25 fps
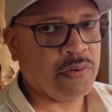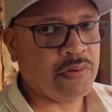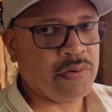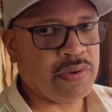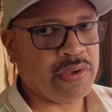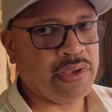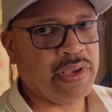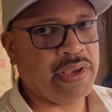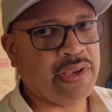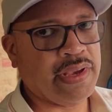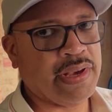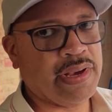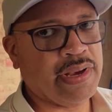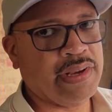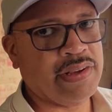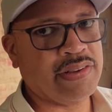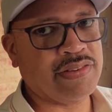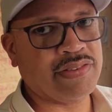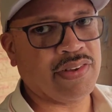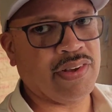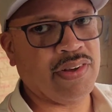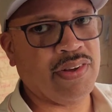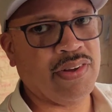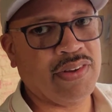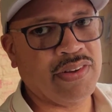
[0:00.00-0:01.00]
Okay
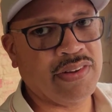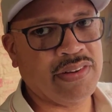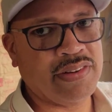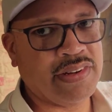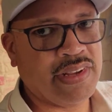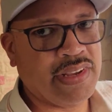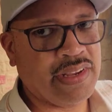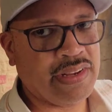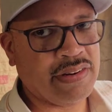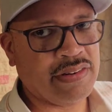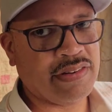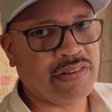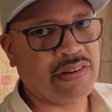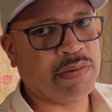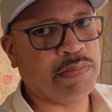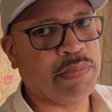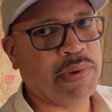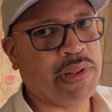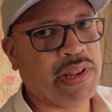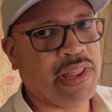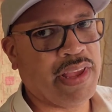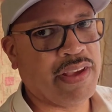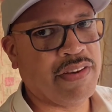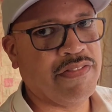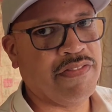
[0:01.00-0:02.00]
guys, all done. Took
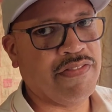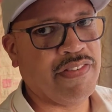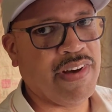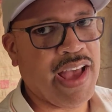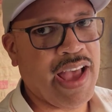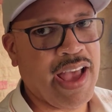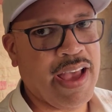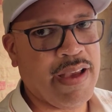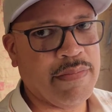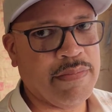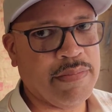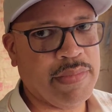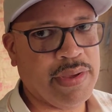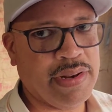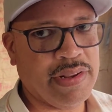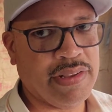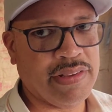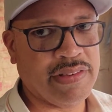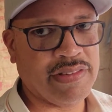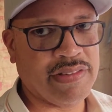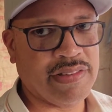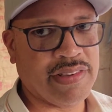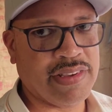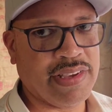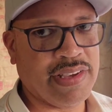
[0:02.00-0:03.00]
me like 5
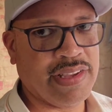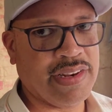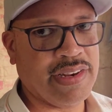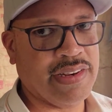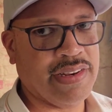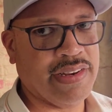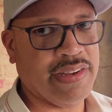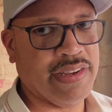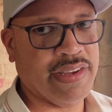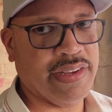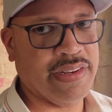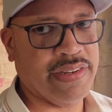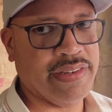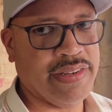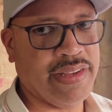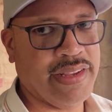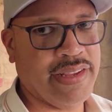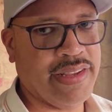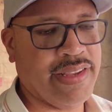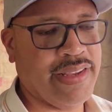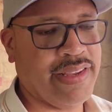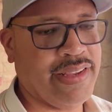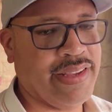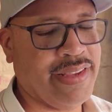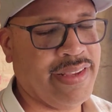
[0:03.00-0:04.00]
minutes to get it done.
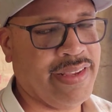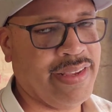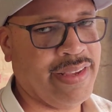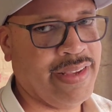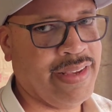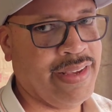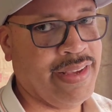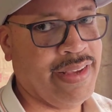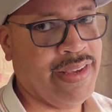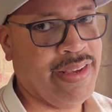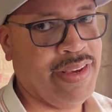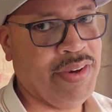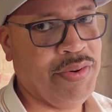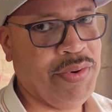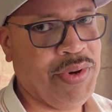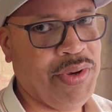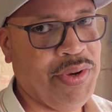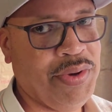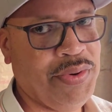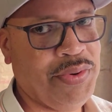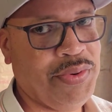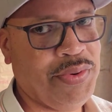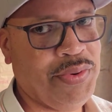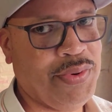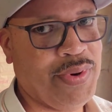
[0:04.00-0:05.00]

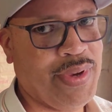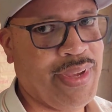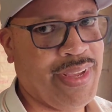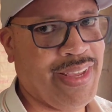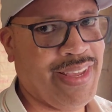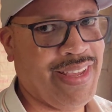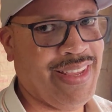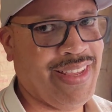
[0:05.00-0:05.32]
Woo!